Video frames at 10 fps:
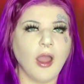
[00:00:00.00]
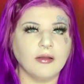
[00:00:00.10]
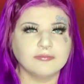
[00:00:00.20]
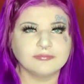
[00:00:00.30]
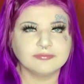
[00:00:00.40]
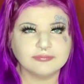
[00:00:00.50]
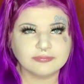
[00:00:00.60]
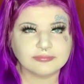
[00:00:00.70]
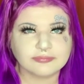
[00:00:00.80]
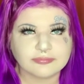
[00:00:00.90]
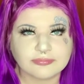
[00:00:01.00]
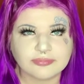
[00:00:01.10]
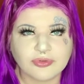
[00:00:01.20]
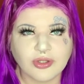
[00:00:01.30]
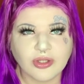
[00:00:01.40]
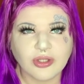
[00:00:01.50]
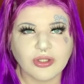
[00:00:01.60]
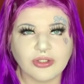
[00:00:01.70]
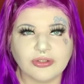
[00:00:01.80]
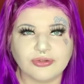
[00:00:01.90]

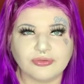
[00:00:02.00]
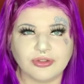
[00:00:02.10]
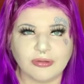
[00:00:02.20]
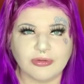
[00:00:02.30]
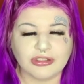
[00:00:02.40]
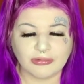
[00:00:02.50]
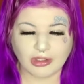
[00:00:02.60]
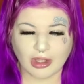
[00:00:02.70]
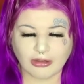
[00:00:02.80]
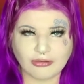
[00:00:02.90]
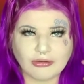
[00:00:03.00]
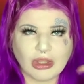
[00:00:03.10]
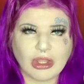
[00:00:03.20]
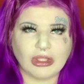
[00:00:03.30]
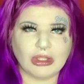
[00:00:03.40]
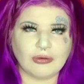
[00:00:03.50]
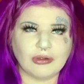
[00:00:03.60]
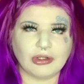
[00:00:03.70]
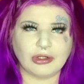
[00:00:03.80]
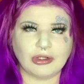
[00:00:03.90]
This is really pissing me off.
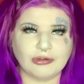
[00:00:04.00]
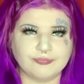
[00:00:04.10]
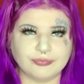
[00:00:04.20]
Okay.